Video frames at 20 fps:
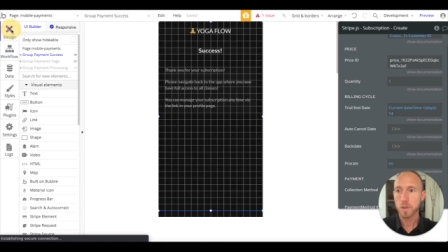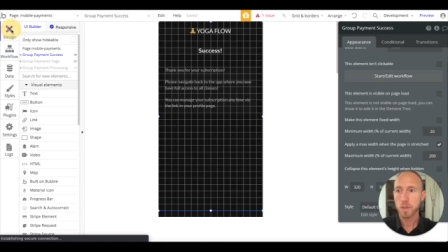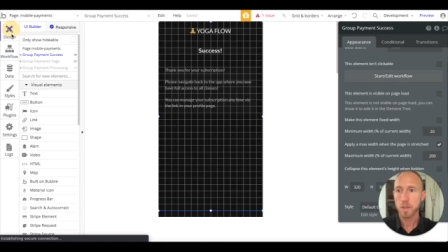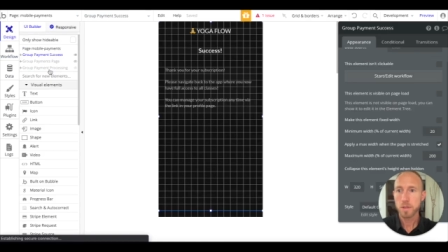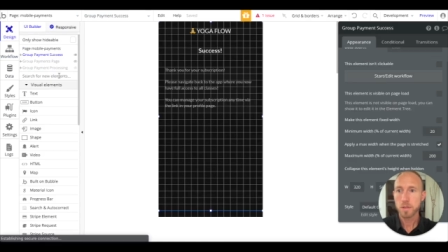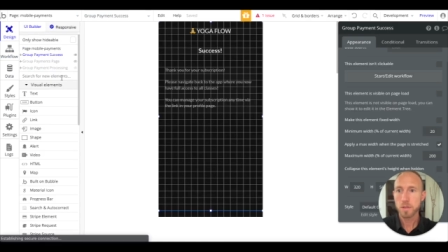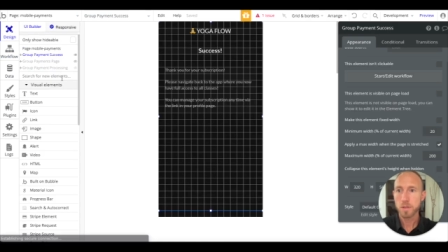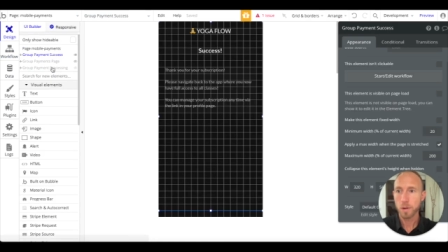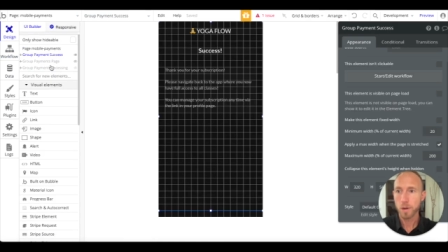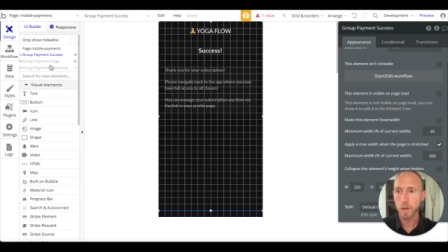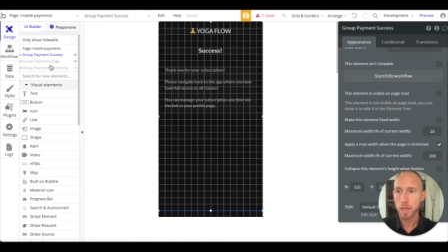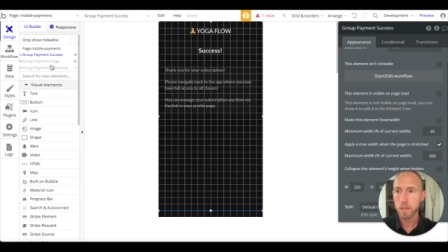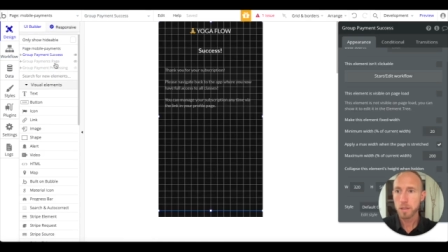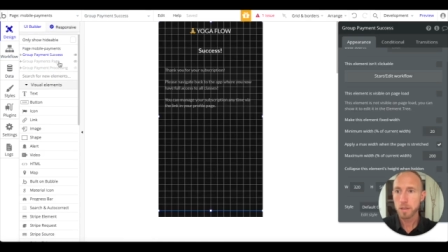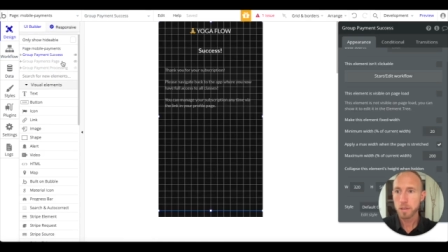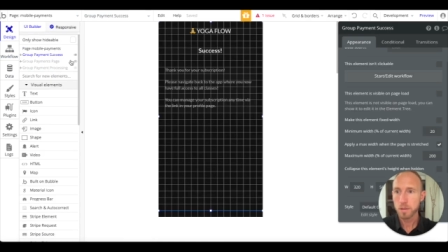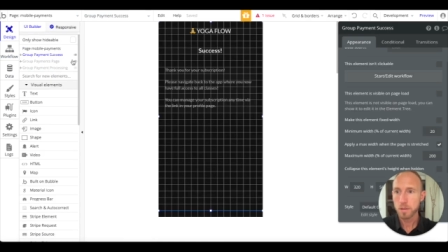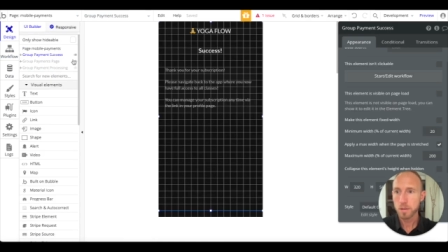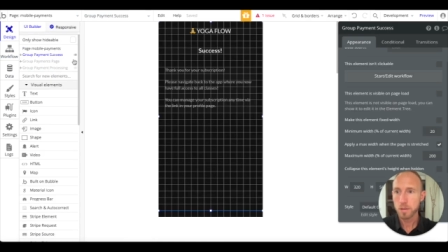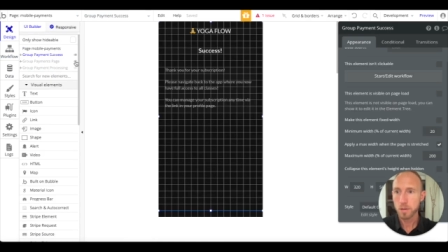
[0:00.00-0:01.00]
story
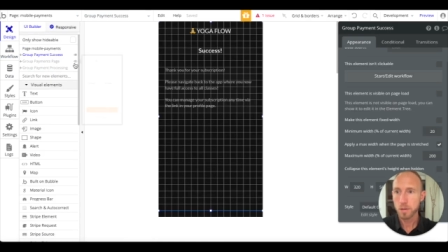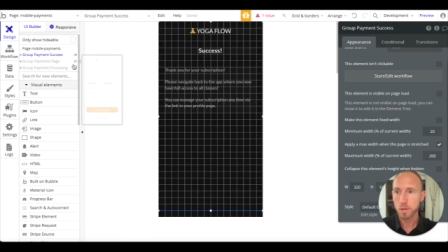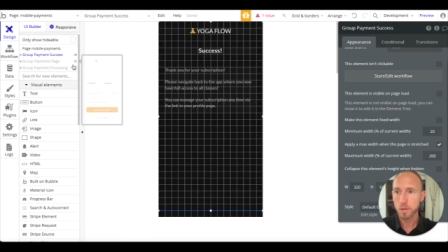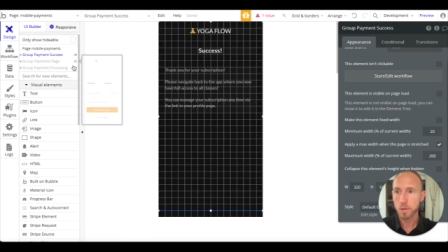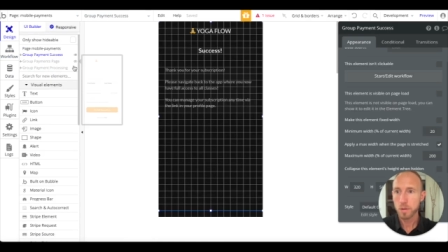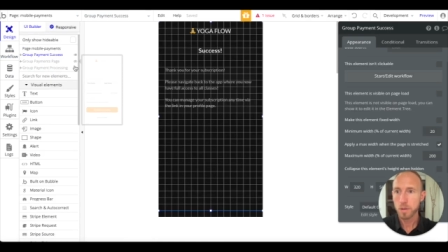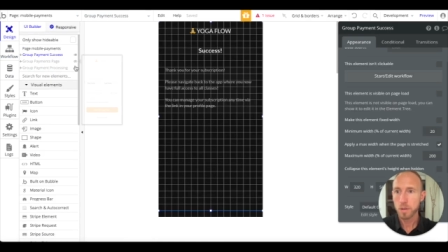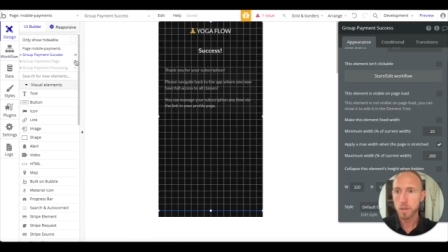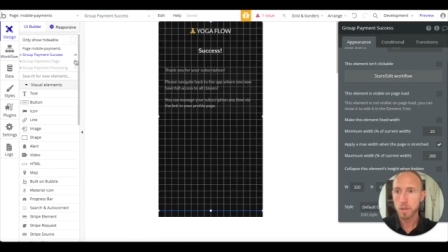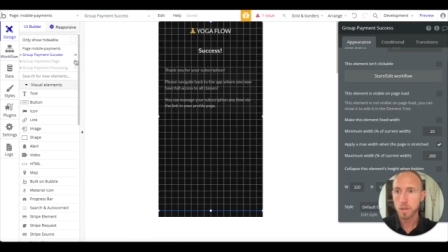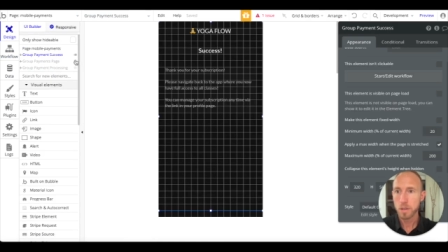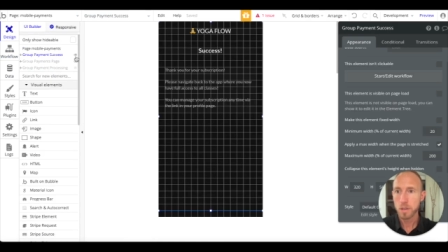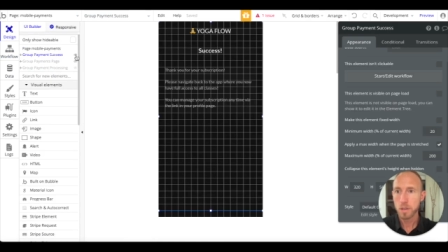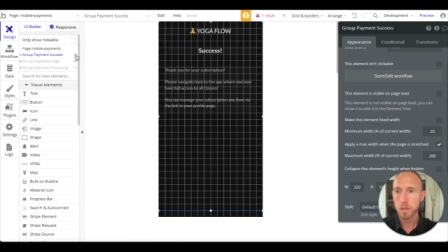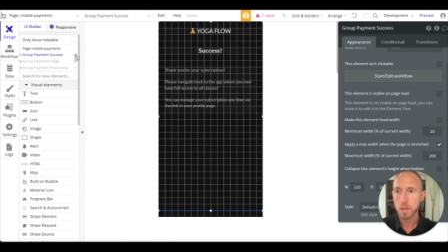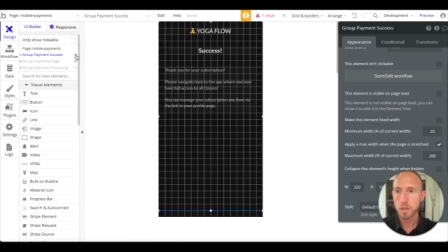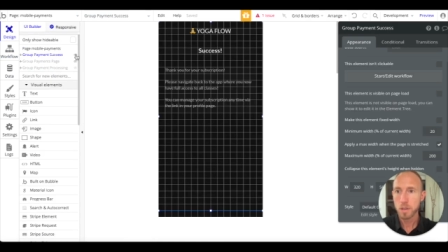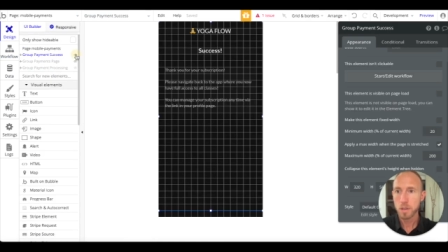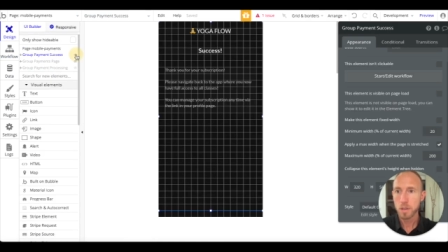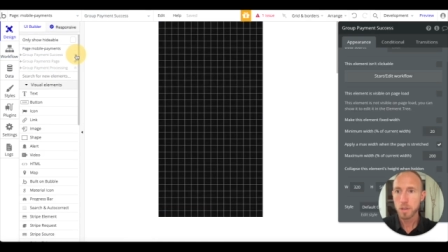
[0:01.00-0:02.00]
to
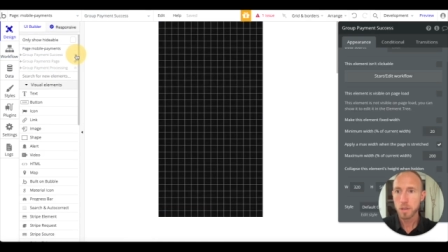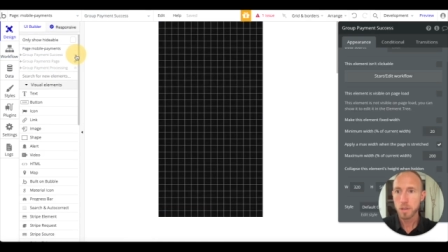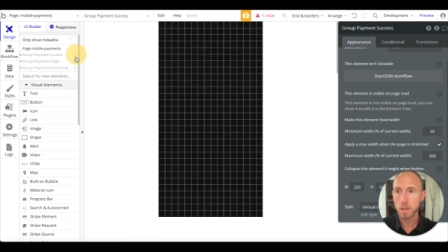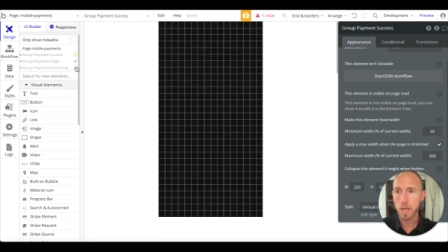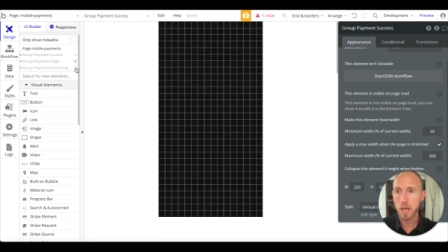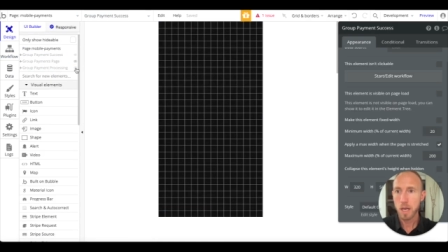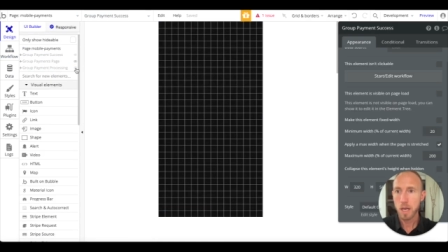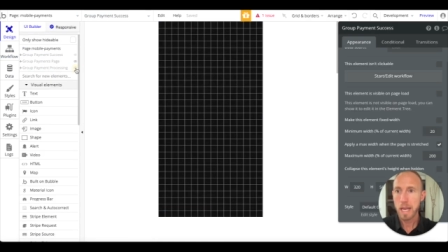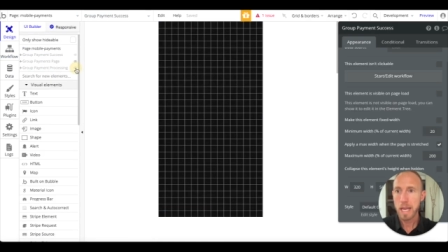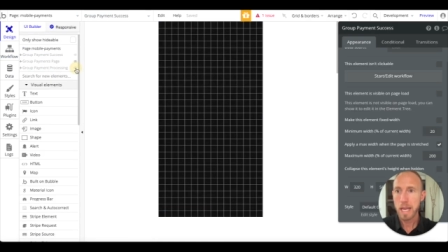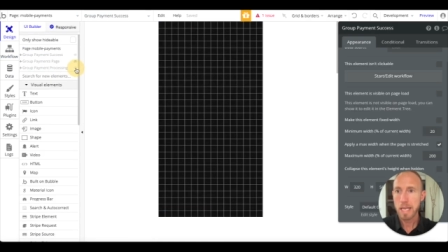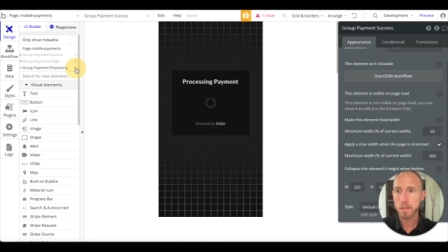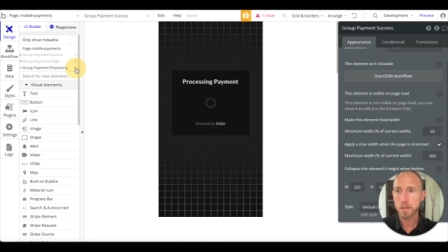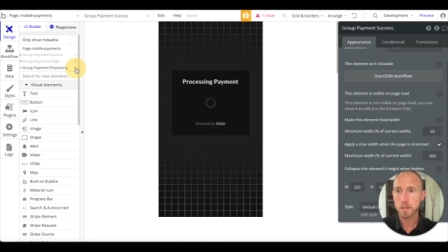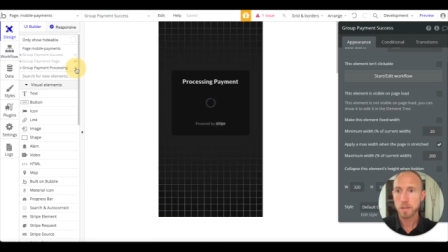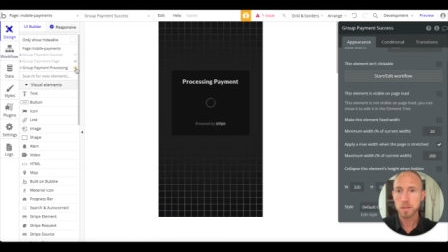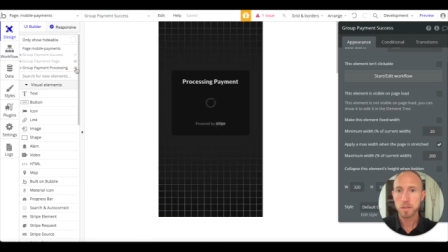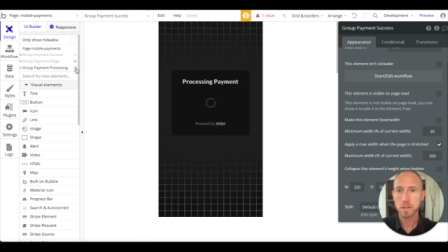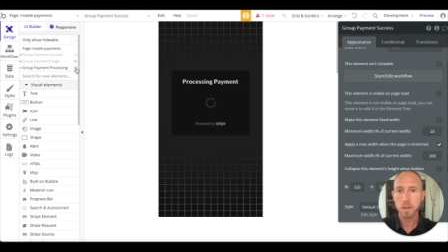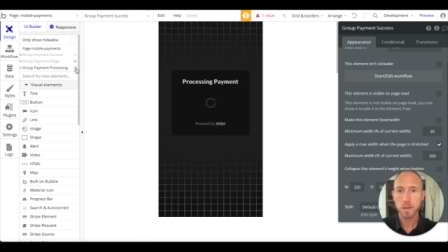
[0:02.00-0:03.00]
uh,
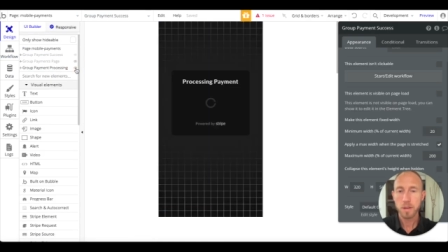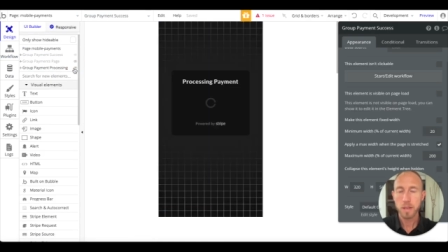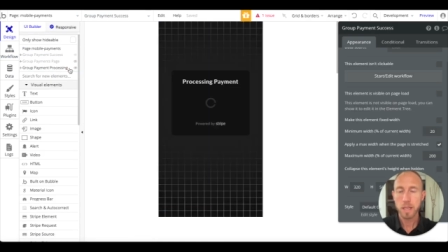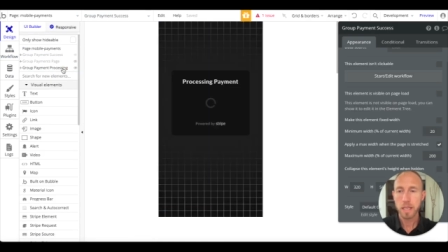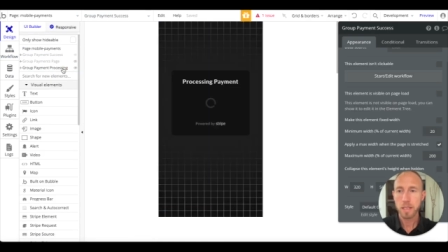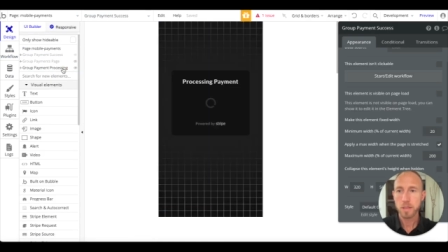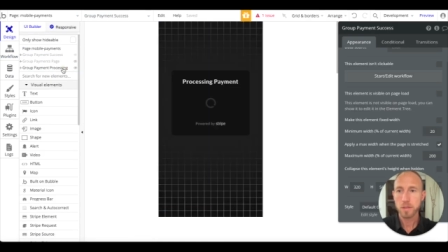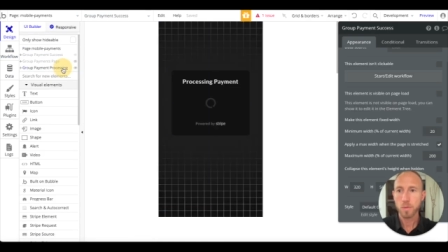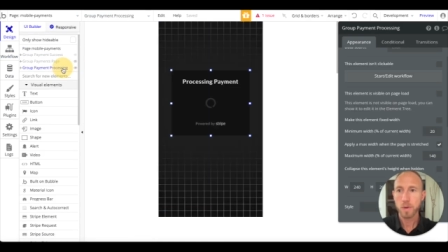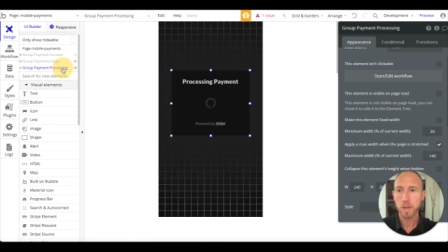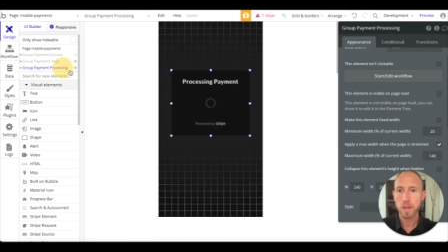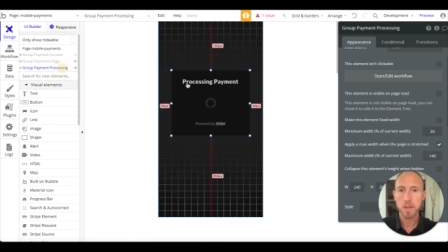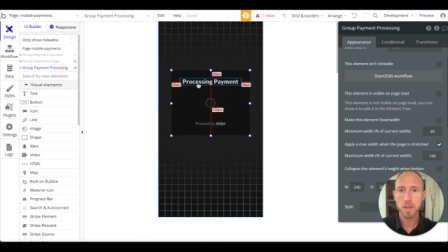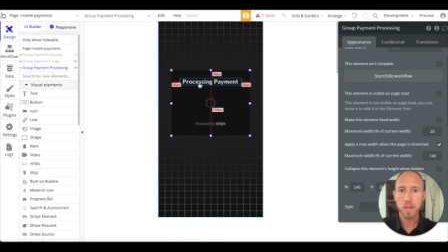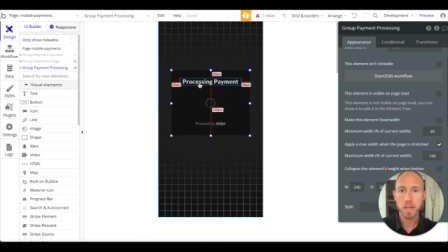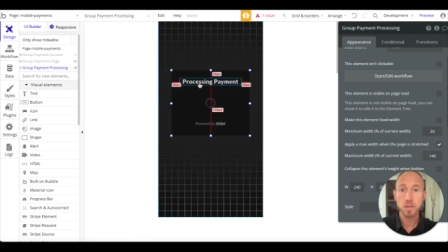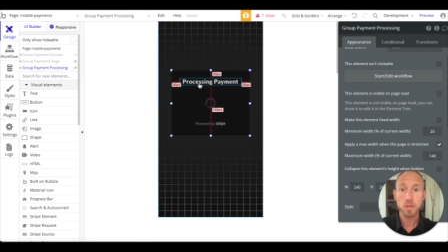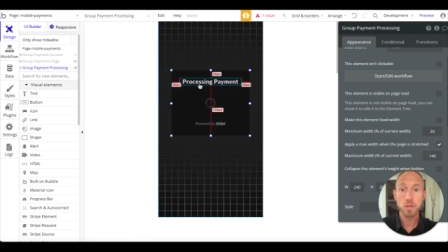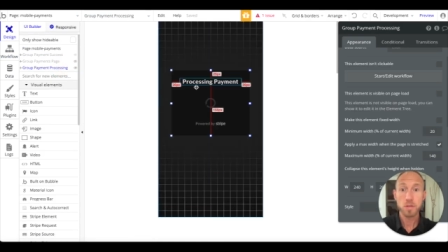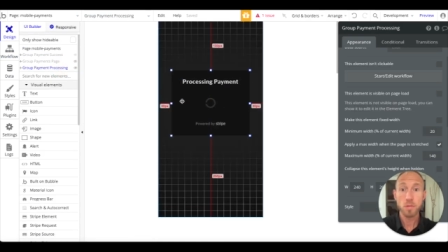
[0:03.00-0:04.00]
handle things when
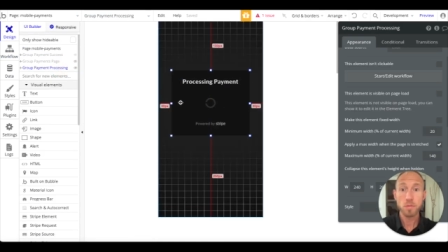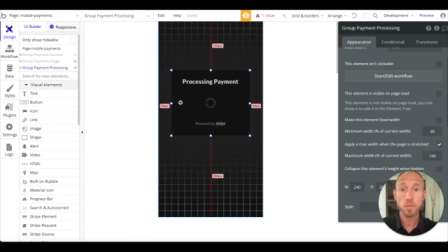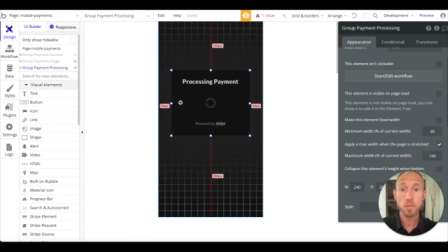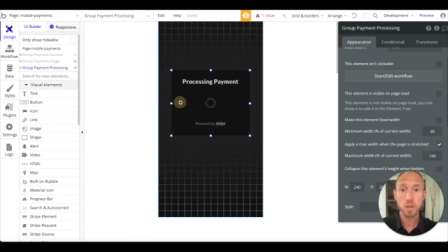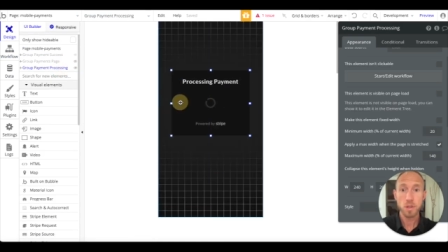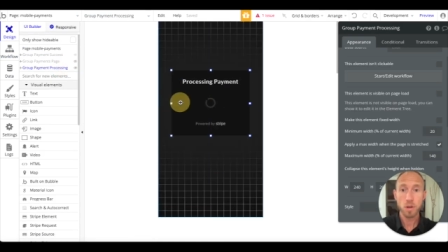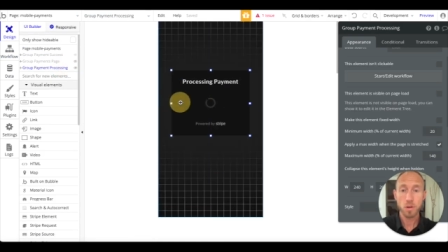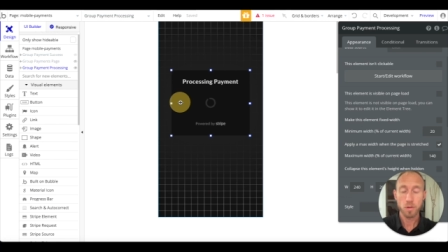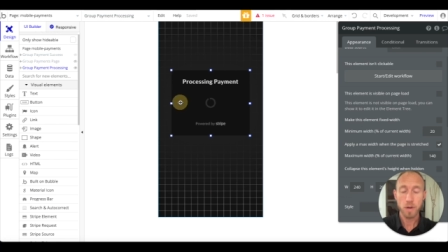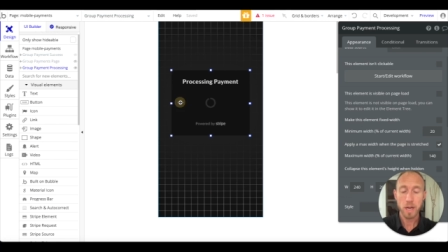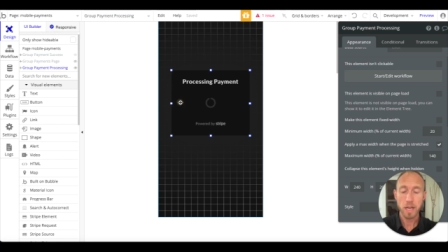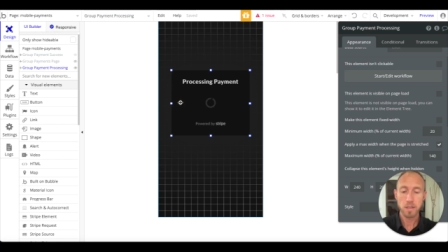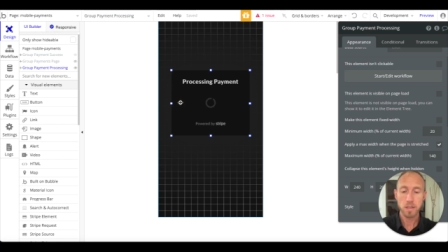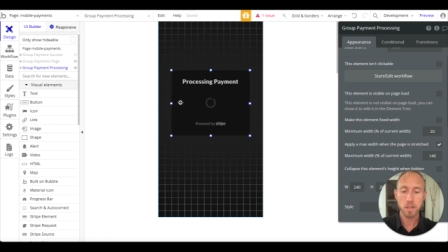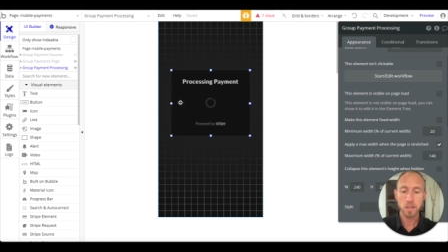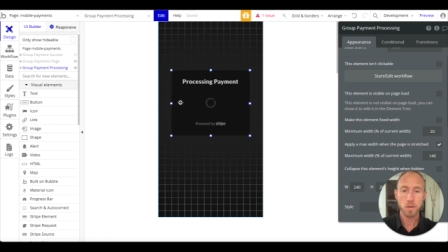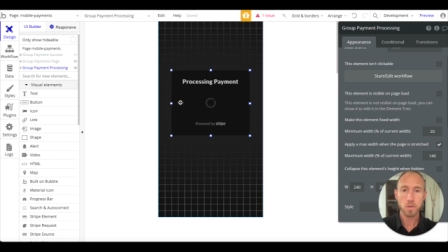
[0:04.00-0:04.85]
things don't go right,